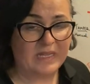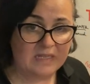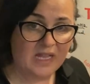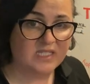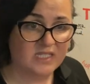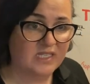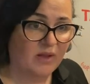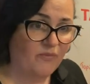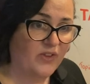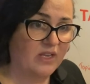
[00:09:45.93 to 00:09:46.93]
That's
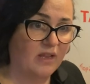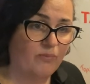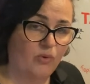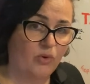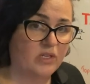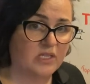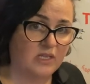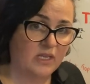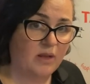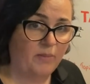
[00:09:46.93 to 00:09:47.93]
something important to
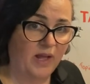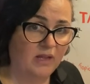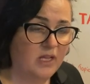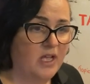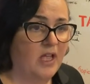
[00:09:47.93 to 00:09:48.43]
think about.